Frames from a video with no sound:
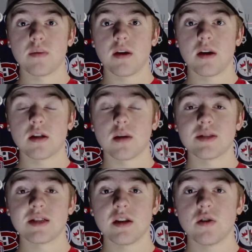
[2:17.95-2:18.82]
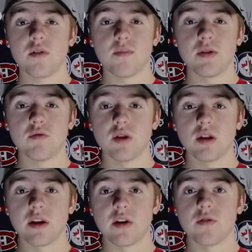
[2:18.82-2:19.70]
Tomasino have been
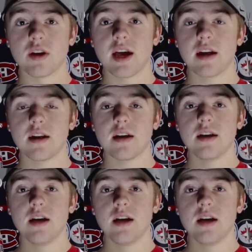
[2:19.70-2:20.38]
really good for Canada.